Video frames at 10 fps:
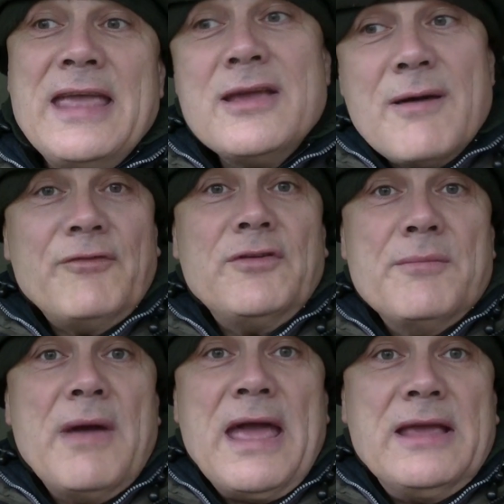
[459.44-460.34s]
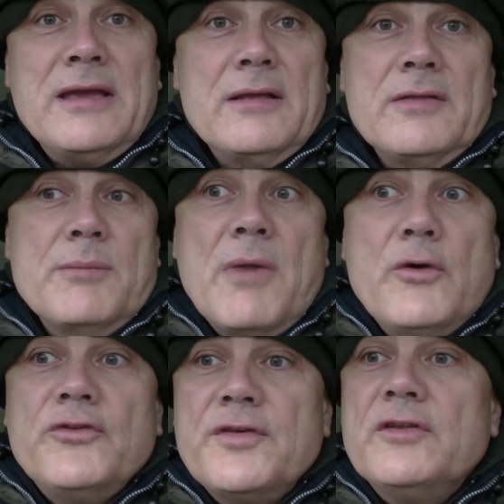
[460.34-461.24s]
You have to make the
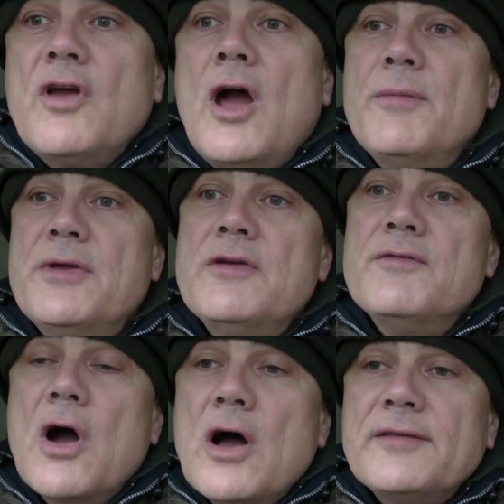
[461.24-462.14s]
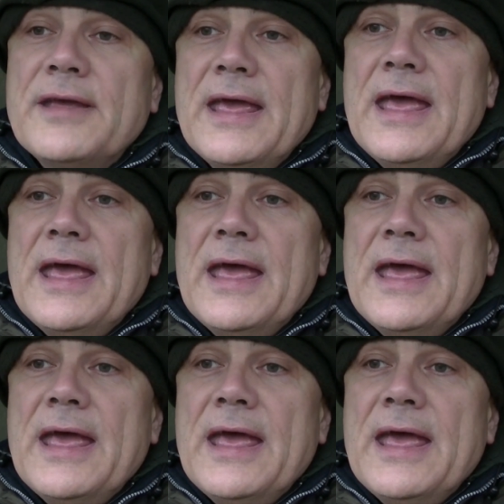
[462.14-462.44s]
most of the time that you've got,